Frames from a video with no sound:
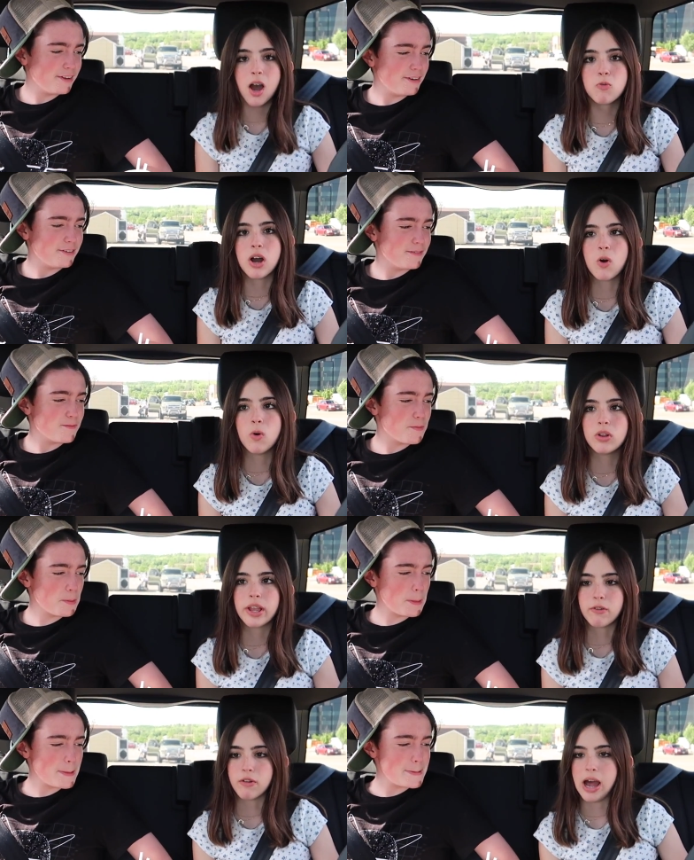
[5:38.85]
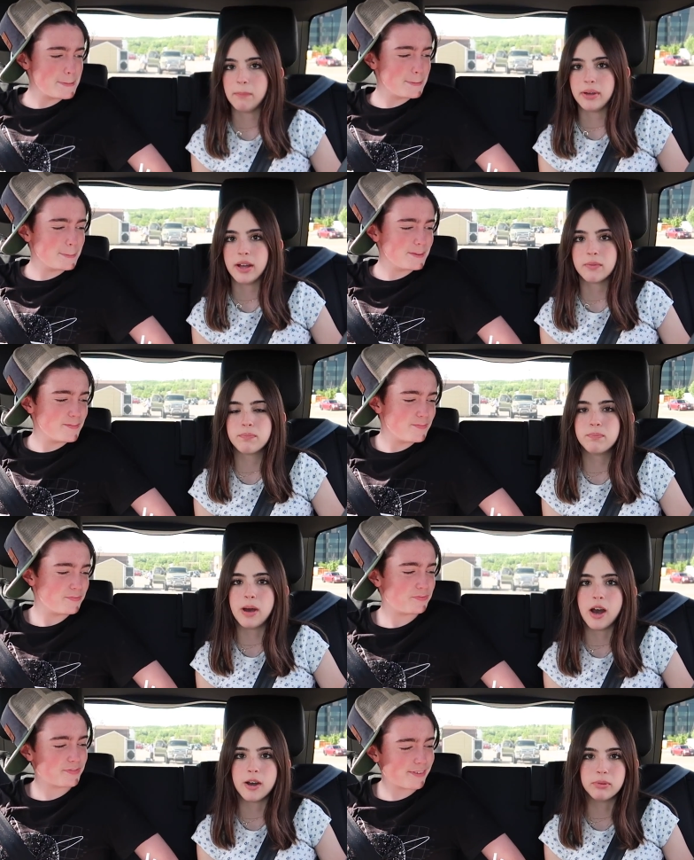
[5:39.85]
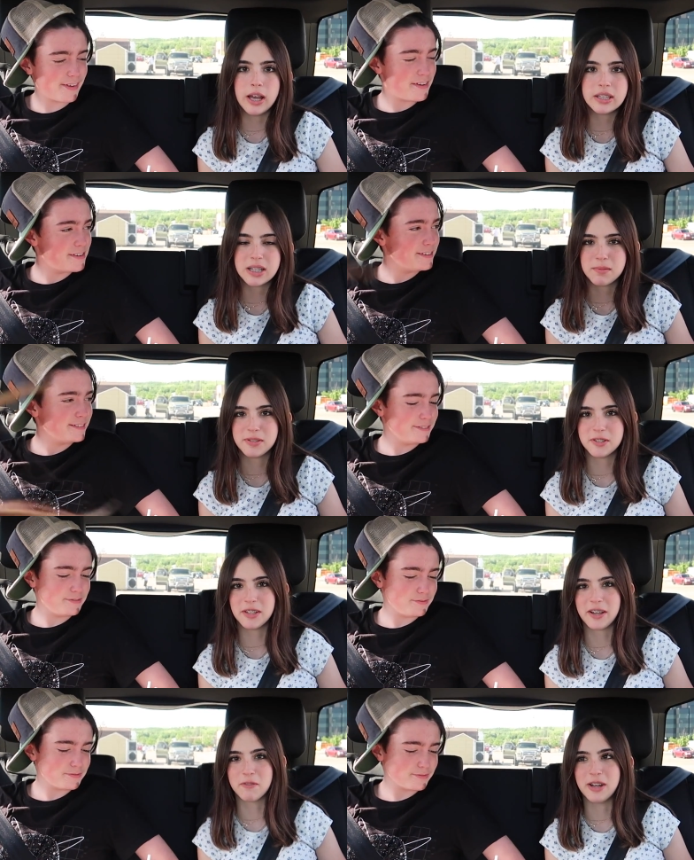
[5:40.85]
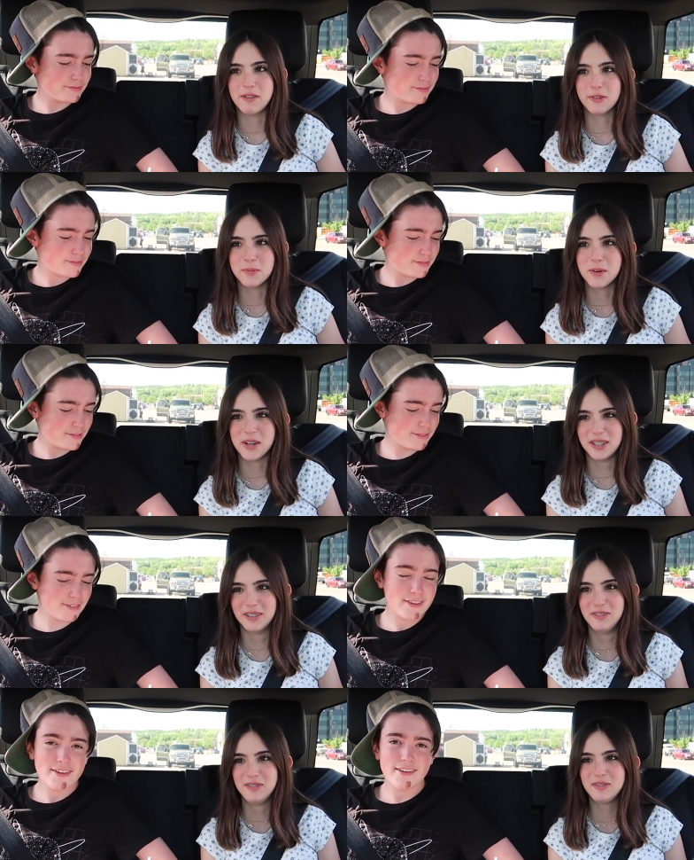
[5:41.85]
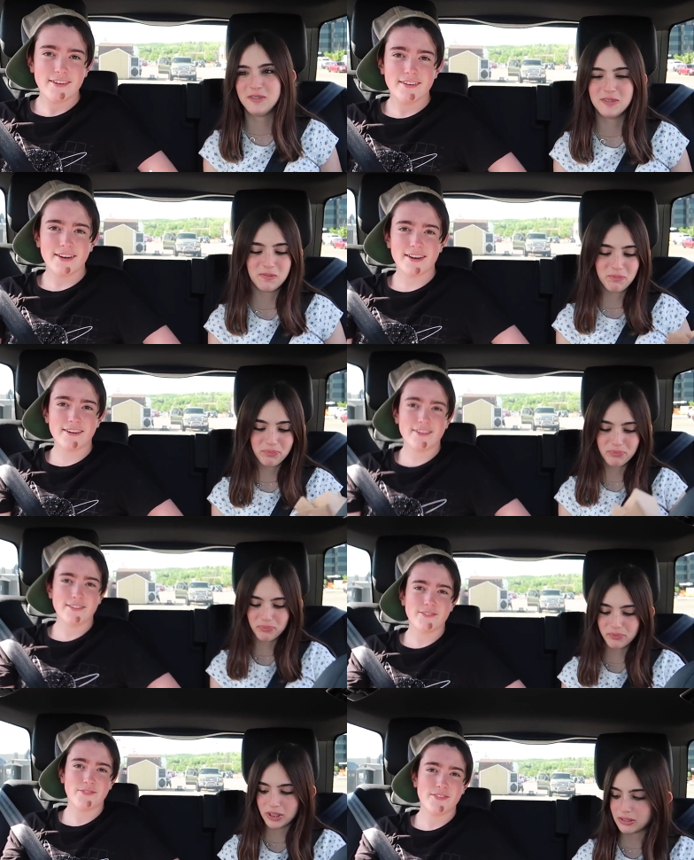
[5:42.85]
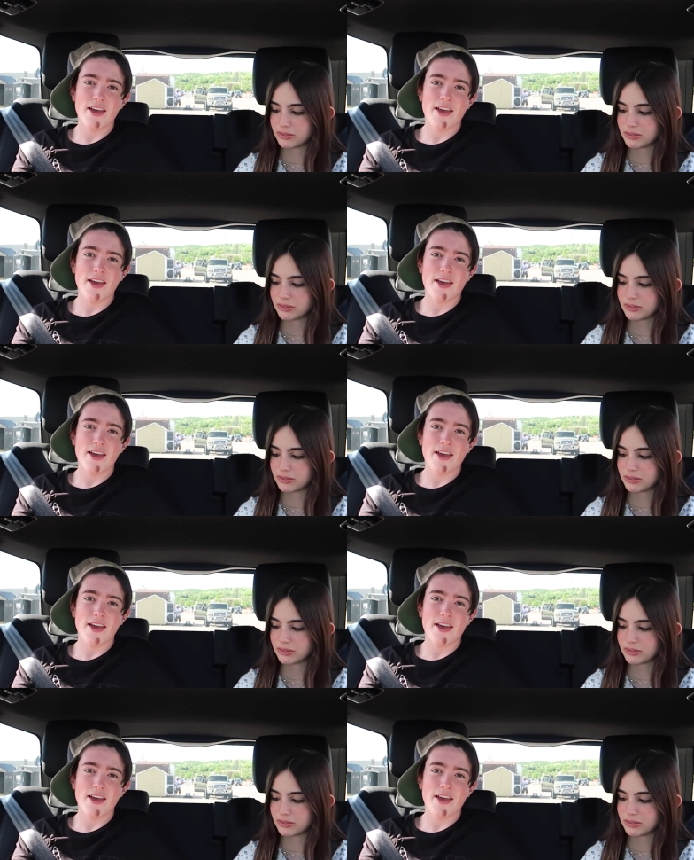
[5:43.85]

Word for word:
Speaker 1: a whole like wrap of Baja Blast, and I'm still like ready for more? Because that's what it's all